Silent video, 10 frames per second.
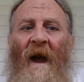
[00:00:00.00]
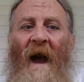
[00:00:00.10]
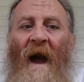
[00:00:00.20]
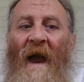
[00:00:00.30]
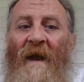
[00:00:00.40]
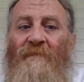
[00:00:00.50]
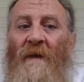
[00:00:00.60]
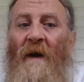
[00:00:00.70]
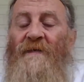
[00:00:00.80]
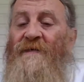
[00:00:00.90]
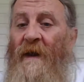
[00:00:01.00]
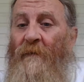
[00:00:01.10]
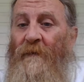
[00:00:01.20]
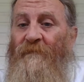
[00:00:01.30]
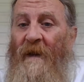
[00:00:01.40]
I have not
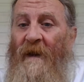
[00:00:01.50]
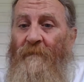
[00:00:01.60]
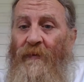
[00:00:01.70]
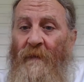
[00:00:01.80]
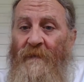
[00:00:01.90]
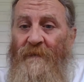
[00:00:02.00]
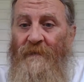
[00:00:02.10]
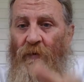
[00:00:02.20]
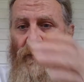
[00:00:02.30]
sat with main persons.